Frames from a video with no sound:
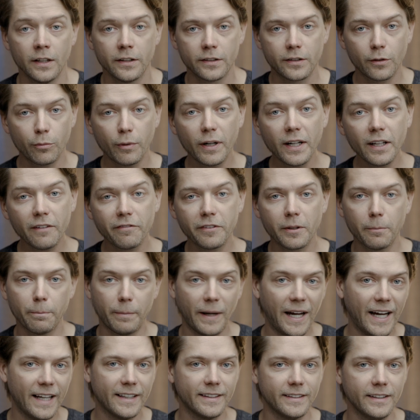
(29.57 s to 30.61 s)
So right off the
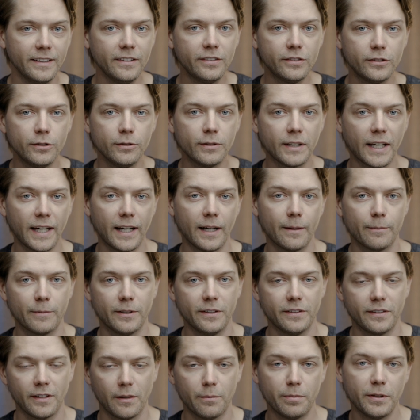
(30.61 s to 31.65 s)
bat, these two
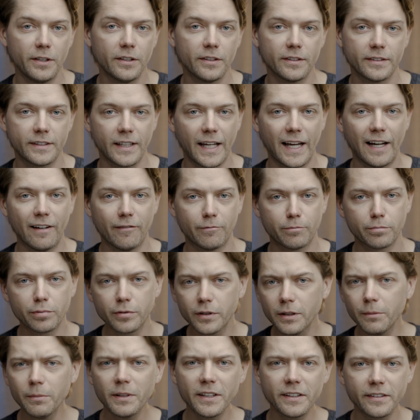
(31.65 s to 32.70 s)
cameras appear to have
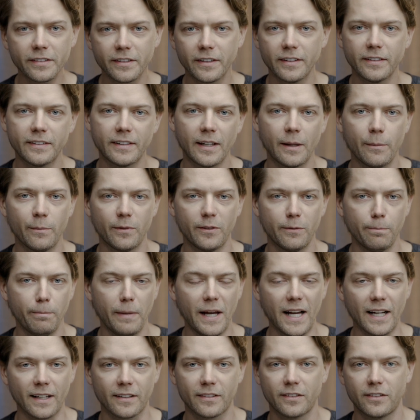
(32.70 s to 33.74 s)
pretty much the same
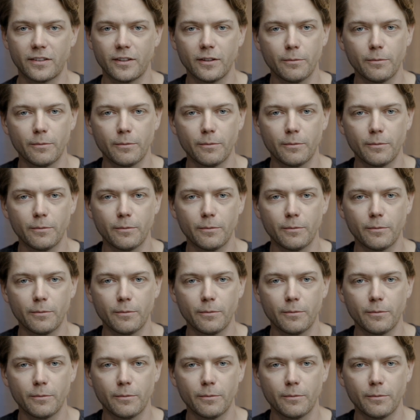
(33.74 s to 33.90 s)
specs.